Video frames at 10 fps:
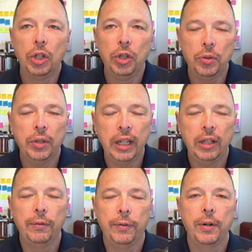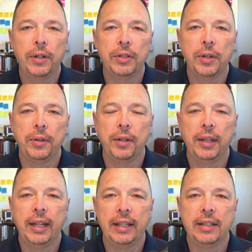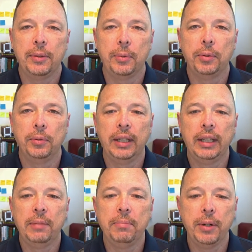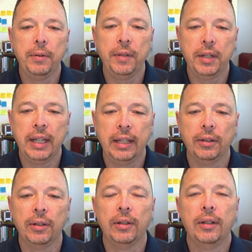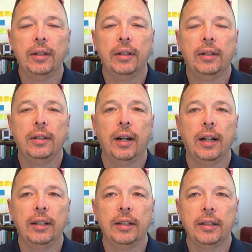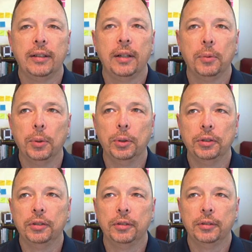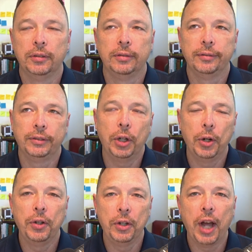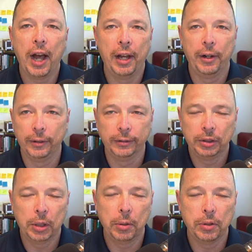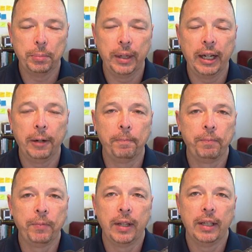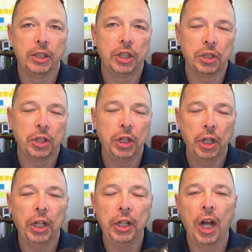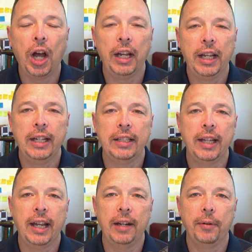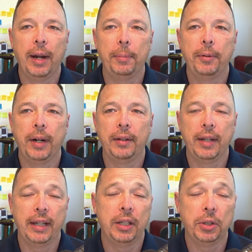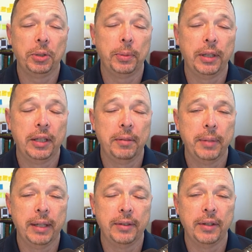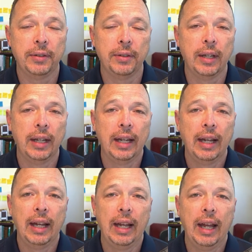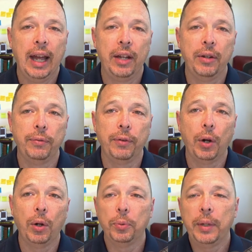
You need to focus on the things that will really move the needle, right? That will turn the dial, so to speak. And just could not get his head wrapped around that, and ultimately the business had to fold.